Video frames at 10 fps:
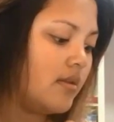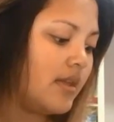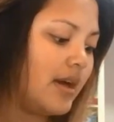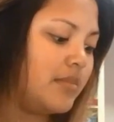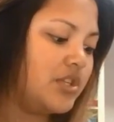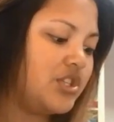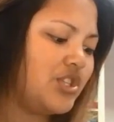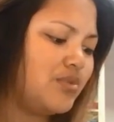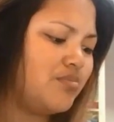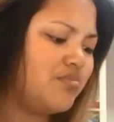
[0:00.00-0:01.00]
that
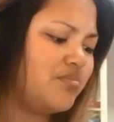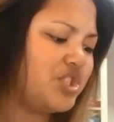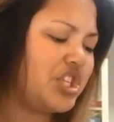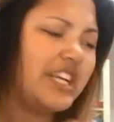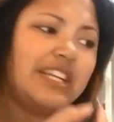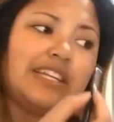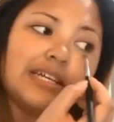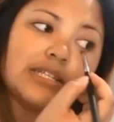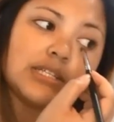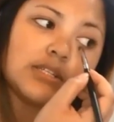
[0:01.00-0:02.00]
much
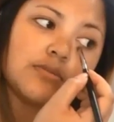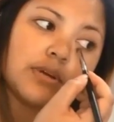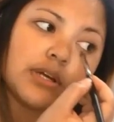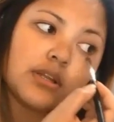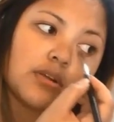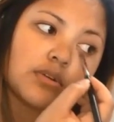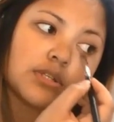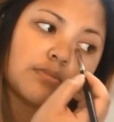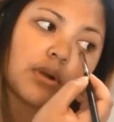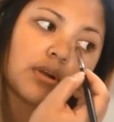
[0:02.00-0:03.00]
shininess to it or
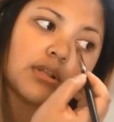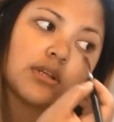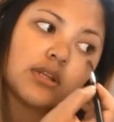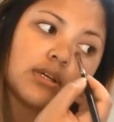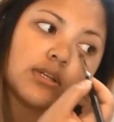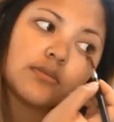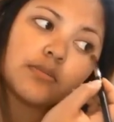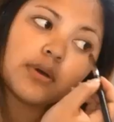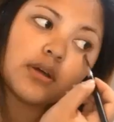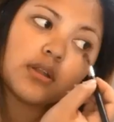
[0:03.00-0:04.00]
sparkliness,
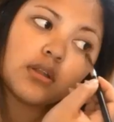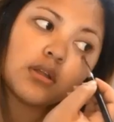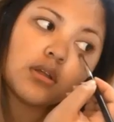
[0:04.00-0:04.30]
but